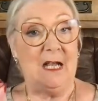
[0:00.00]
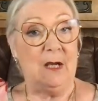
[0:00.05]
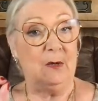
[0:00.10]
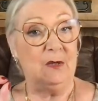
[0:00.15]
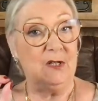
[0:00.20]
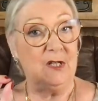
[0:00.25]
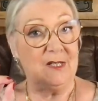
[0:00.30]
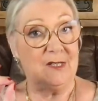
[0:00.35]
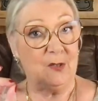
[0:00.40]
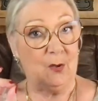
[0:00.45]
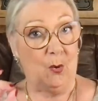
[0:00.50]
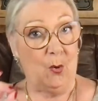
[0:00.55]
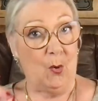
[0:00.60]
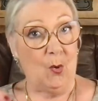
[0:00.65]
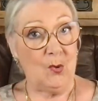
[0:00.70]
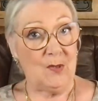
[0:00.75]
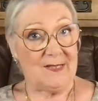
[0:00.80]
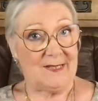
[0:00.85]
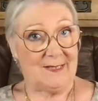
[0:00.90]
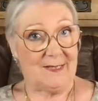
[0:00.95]
and there's
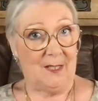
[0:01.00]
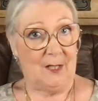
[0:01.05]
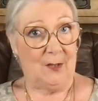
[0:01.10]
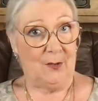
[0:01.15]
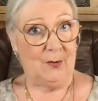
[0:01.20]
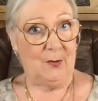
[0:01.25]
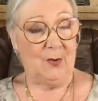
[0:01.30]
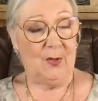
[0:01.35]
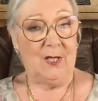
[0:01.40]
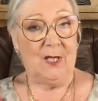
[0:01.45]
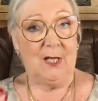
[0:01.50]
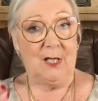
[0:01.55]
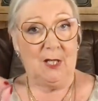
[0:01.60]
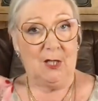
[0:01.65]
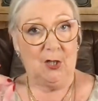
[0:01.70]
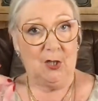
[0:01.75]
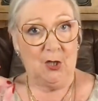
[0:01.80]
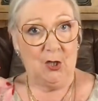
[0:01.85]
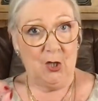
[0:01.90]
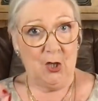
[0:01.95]
also
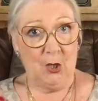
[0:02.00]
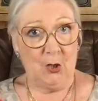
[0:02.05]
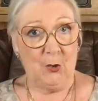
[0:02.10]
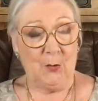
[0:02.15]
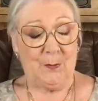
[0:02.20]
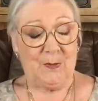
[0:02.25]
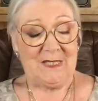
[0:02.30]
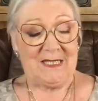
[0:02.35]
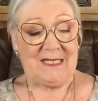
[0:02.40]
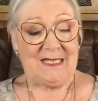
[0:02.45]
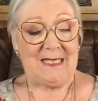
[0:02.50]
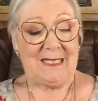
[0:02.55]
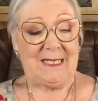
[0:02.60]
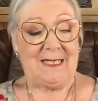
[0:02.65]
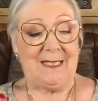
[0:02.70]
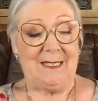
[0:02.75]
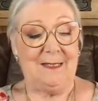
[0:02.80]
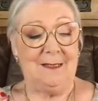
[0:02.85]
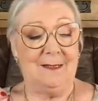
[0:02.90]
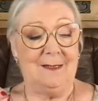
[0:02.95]
no
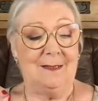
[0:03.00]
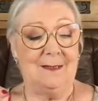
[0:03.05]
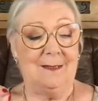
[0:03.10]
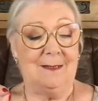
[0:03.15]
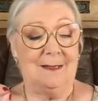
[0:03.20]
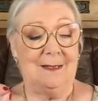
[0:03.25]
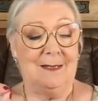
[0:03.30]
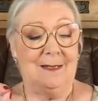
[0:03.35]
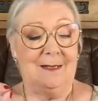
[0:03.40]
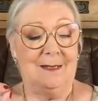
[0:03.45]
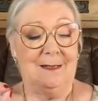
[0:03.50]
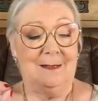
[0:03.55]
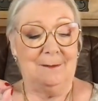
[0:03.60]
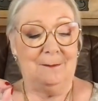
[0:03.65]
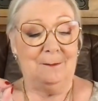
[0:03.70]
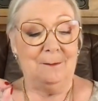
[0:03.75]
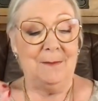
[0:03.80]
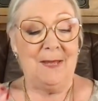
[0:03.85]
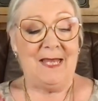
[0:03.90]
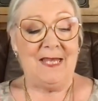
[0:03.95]
particular
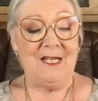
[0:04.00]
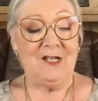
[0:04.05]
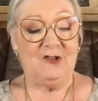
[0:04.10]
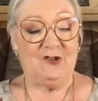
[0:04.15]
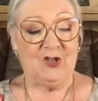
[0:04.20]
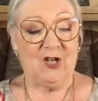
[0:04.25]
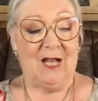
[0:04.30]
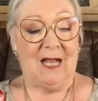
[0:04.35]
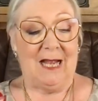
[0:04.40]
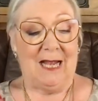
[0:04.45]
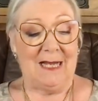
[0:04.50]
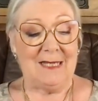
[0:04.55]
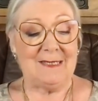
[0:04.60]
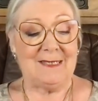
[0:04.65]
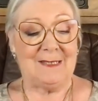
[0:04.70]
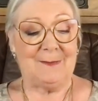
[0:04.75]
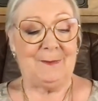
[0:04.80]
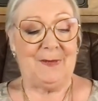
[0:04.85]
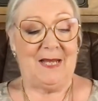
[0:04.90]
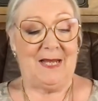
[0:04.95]
major
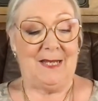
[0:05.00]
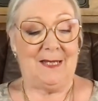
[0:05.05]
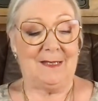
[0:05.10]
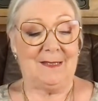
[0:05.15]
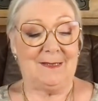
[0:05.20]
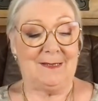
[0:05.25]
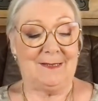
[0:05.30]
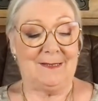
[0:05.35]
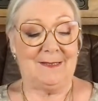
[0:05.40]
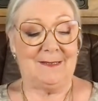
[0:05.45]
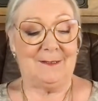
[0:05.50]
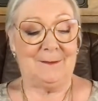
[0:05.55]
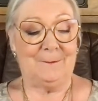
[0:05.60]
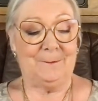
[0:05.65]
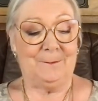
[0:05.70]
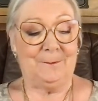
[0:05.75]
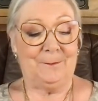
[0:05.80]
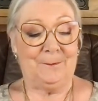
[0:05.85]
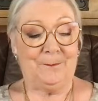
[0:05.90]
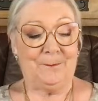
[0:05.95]
aspects.
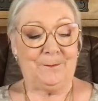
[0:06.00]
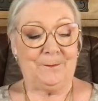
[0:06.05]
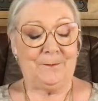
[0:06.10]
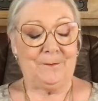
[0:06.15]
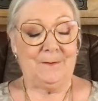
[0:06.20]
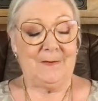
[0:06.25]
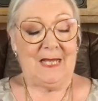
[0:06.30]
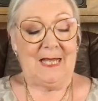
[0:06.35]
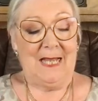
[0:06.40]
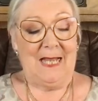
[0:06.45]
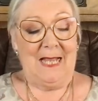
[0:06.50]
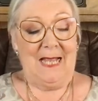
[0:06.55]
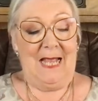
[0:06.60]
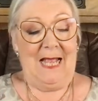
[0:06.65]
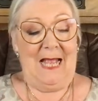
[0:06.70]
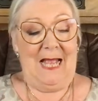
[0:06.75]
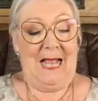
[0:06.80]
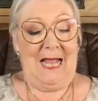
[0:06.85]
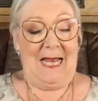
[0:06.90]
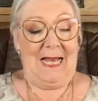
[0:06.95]

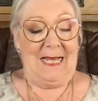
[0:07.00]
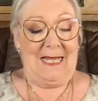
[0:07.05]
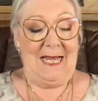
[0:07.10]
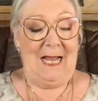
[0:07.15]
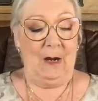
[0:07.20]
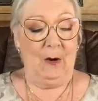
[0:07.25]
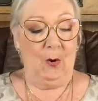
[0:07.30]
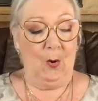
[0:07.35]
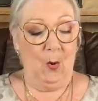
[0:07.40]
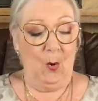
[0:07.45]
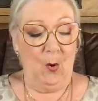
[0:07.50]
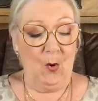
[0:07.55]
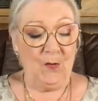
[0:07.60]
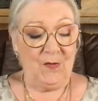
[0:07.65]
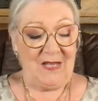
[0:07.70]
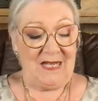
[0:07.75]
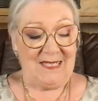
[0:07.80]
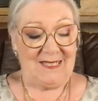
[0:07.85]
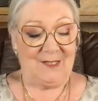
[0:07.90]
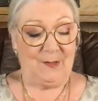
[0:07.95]
Now, all
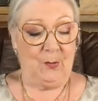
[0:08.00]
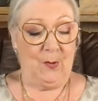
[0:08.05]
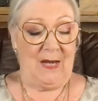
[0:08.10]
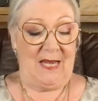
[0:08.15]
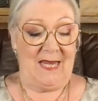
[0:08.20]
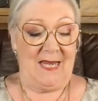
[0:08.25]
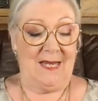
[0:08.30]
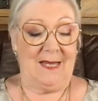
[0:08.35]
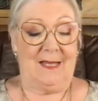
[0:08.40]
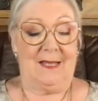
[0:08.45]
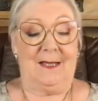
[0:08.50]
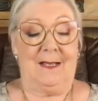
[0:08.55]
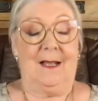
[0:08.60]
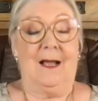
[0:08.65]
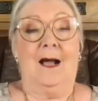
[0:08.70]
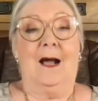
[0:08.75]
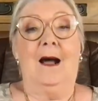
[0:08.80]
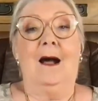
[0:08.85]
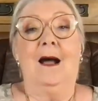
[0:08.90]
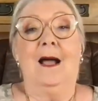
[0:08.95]
this week,
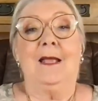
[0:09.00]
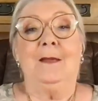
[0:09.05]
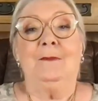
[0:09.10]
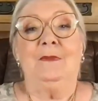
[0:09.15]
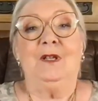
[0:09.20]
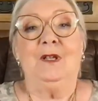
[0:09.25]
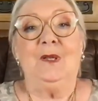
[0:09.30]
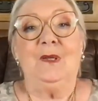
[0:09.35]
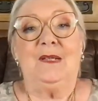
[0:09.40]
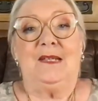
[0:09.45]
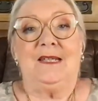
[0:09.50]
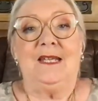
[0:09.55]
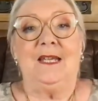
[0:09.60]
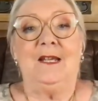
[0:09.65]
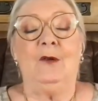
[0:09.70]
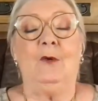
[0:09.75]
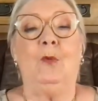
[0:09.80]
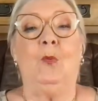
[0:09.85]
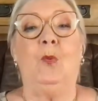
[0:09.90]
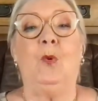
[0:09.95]
I'm
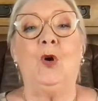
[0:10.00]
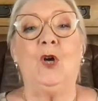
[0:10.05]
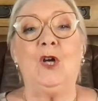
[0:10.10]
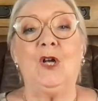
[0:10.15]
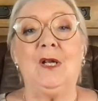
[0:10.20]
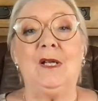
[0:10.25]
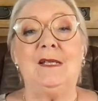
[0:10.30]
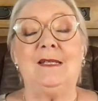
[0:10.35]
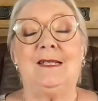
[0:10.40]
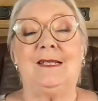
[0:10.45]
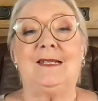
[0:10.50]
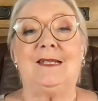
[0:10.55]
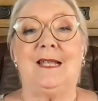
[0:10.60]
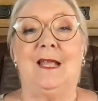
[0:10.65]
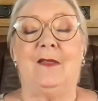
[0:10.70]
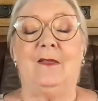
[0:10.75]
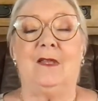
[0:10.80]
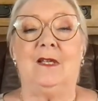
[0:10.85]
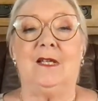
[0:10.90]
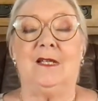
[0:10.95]
using words
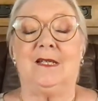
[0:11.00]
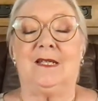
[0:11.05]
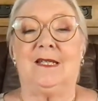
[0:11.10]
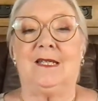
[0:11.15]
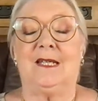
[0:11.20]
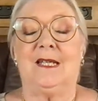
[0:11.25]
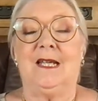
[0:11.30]
that